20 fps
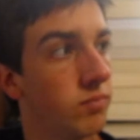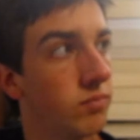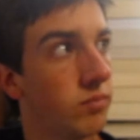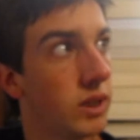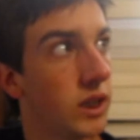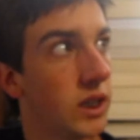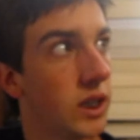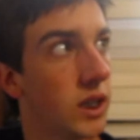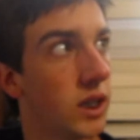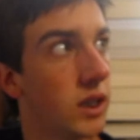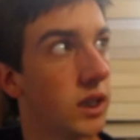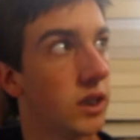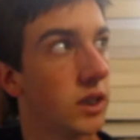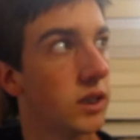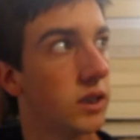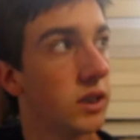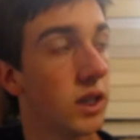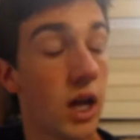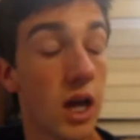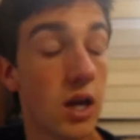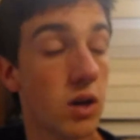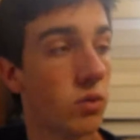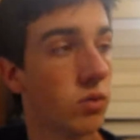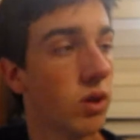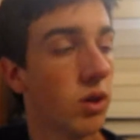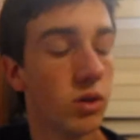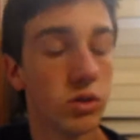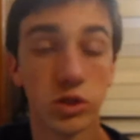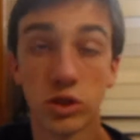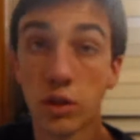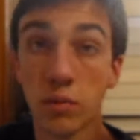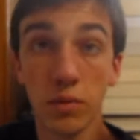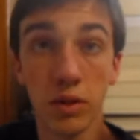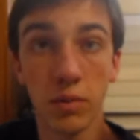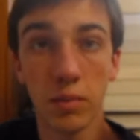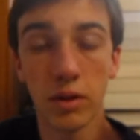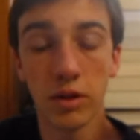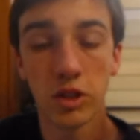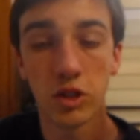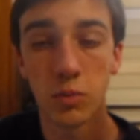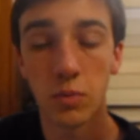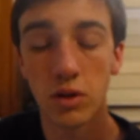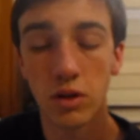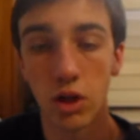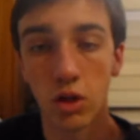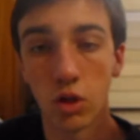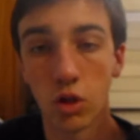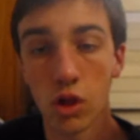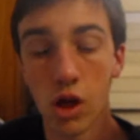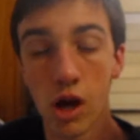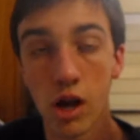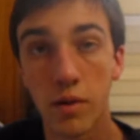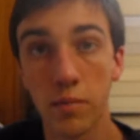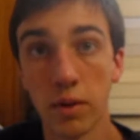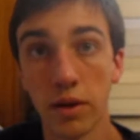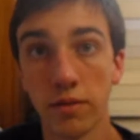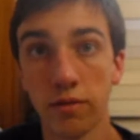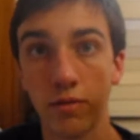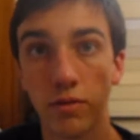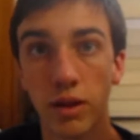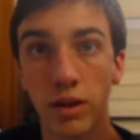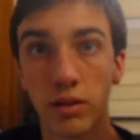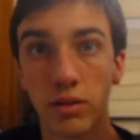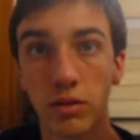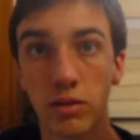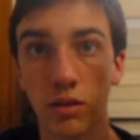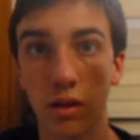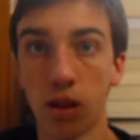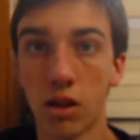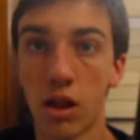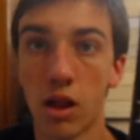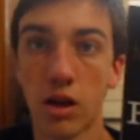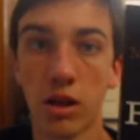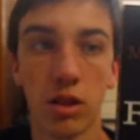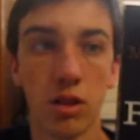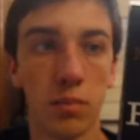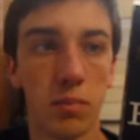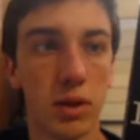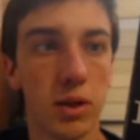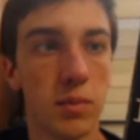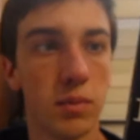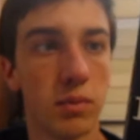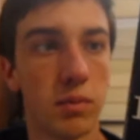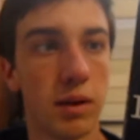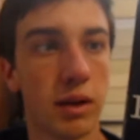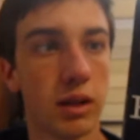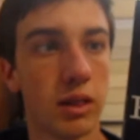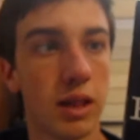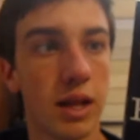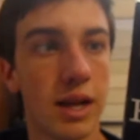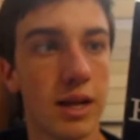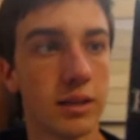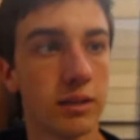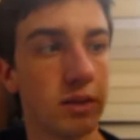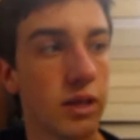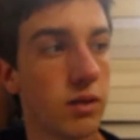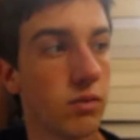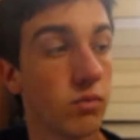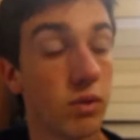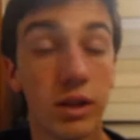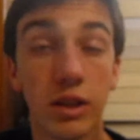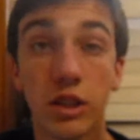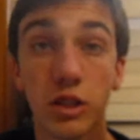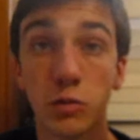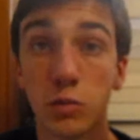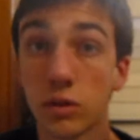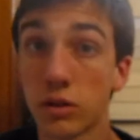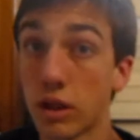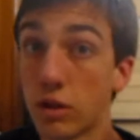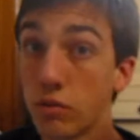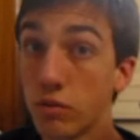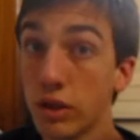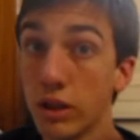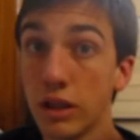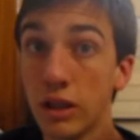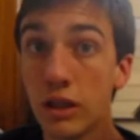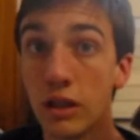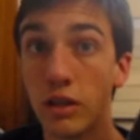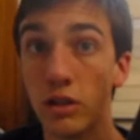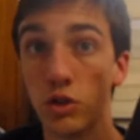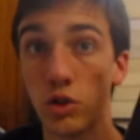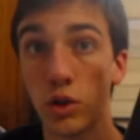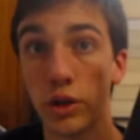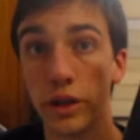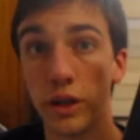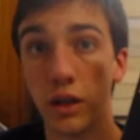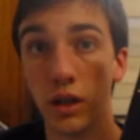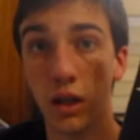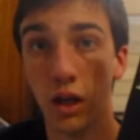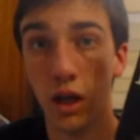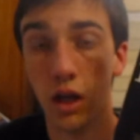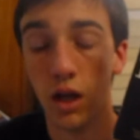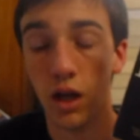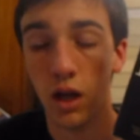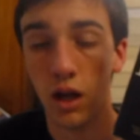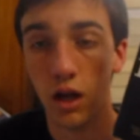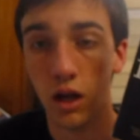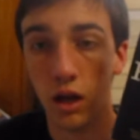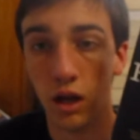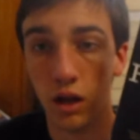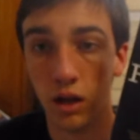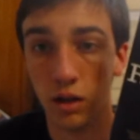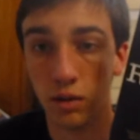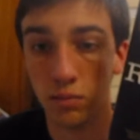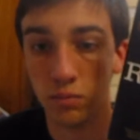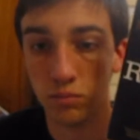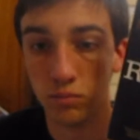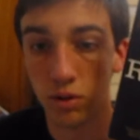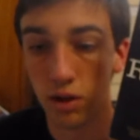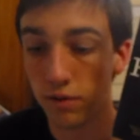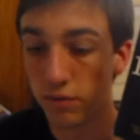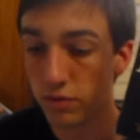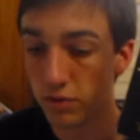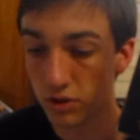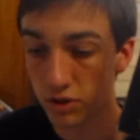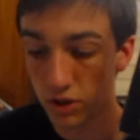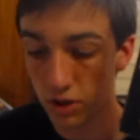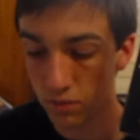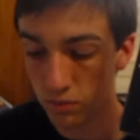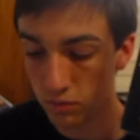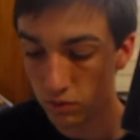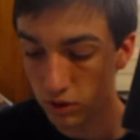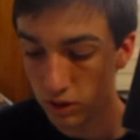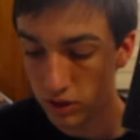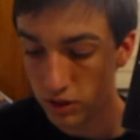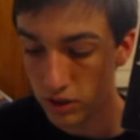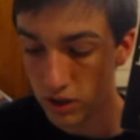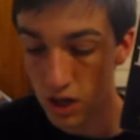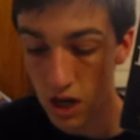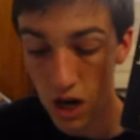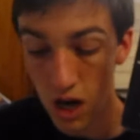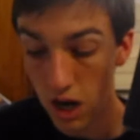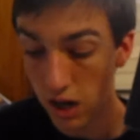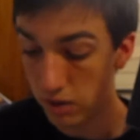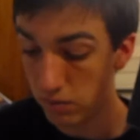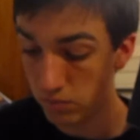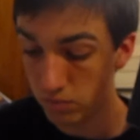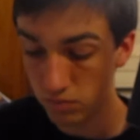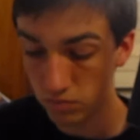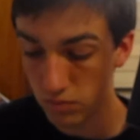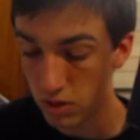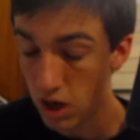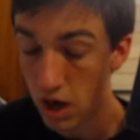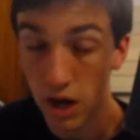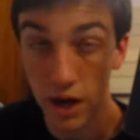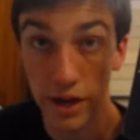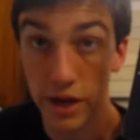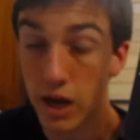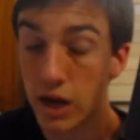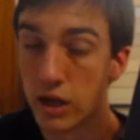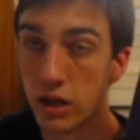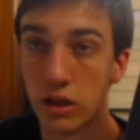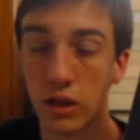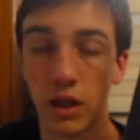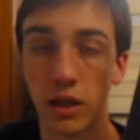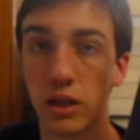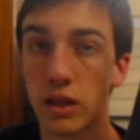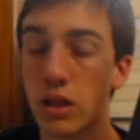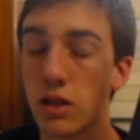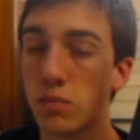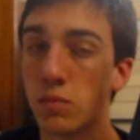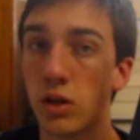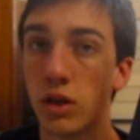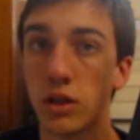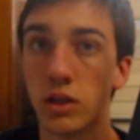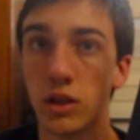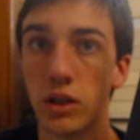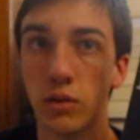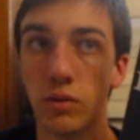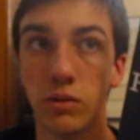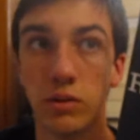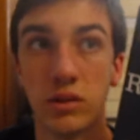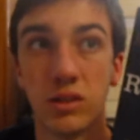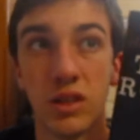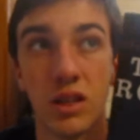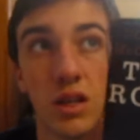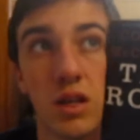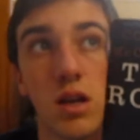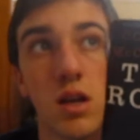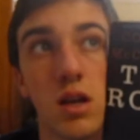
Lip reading: because I don't know, something about this book. A lot of the people in my class that read this book, they really did enjoy it. But for some reason, I didn't like it that much. It was,